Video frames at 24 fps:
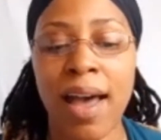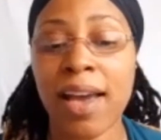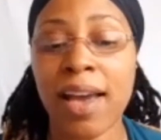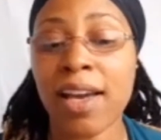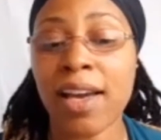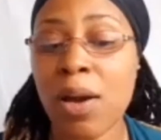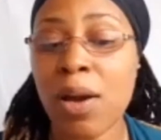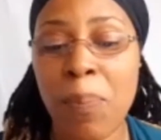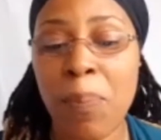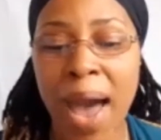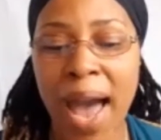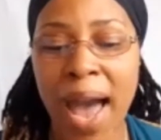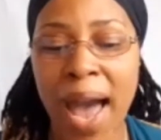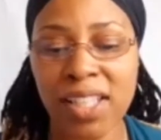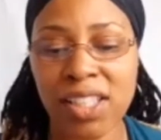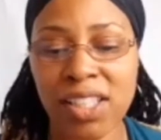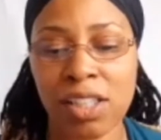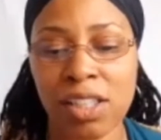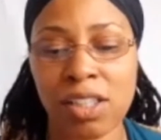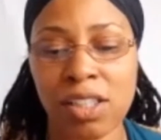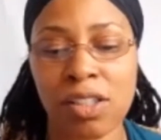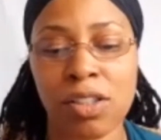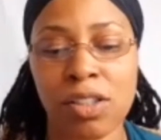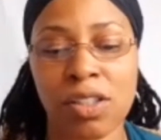and
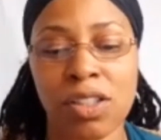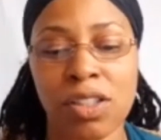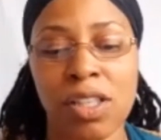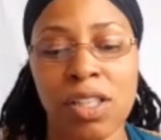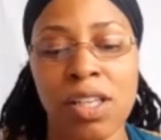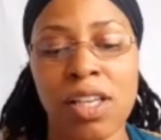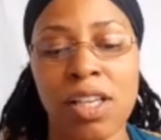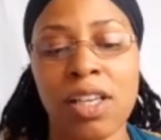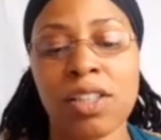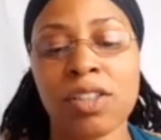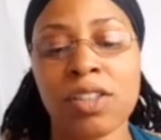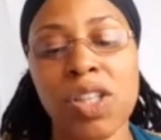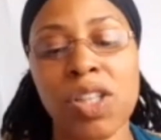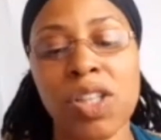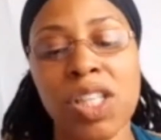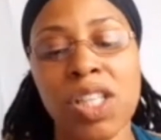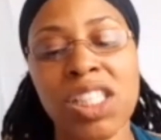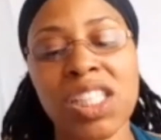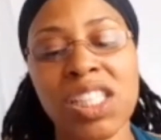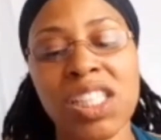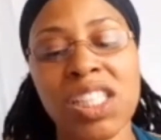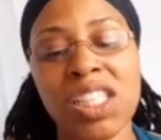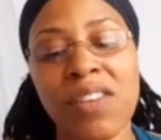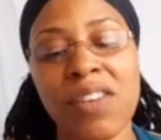compassionate to
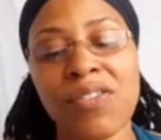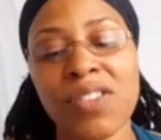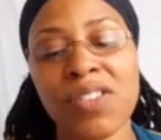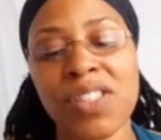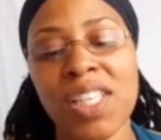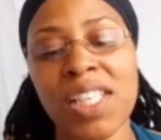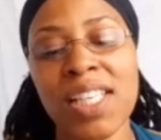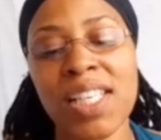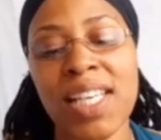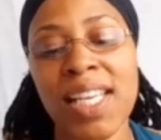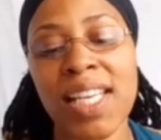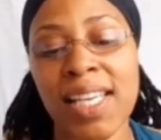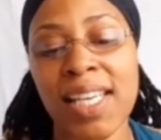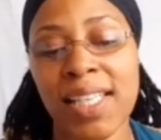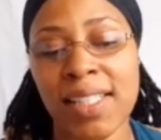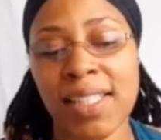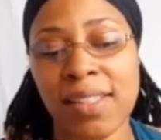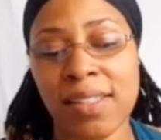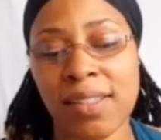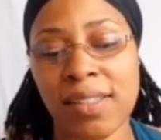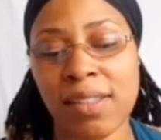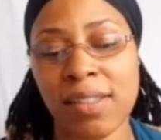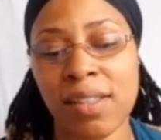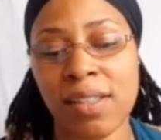the shifting
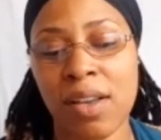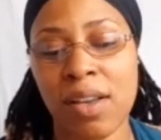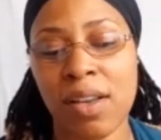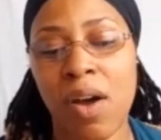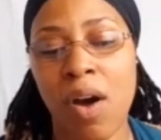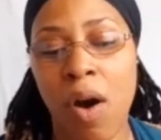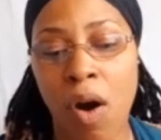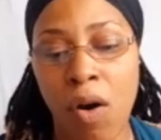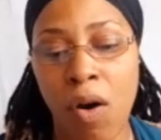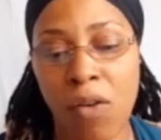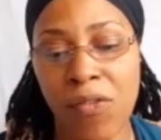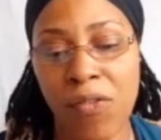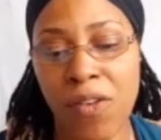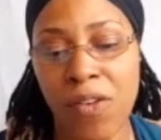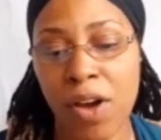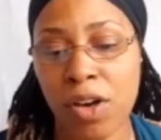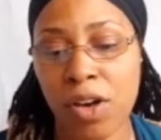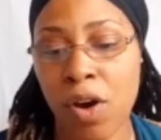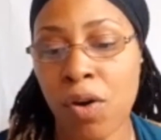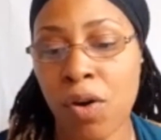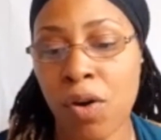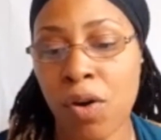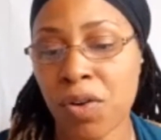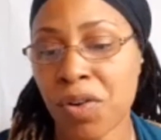needs of a
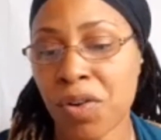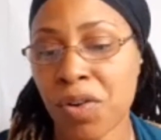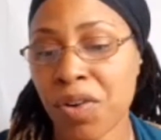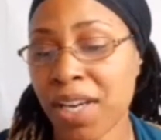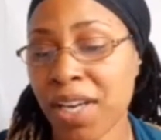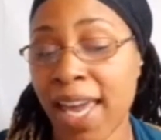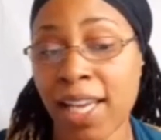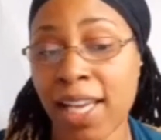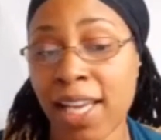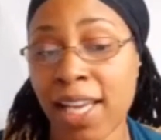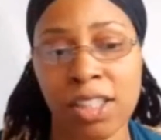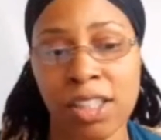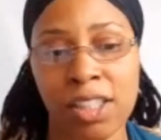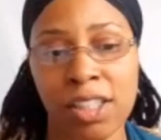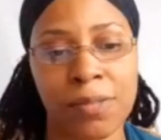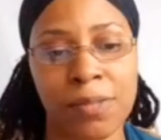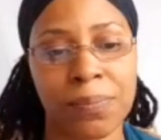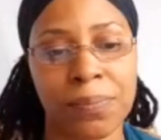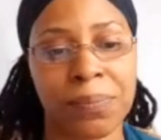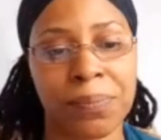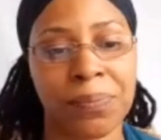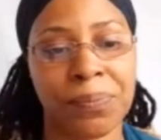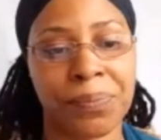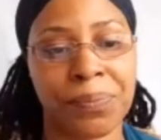
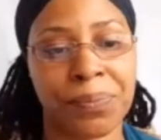congregation.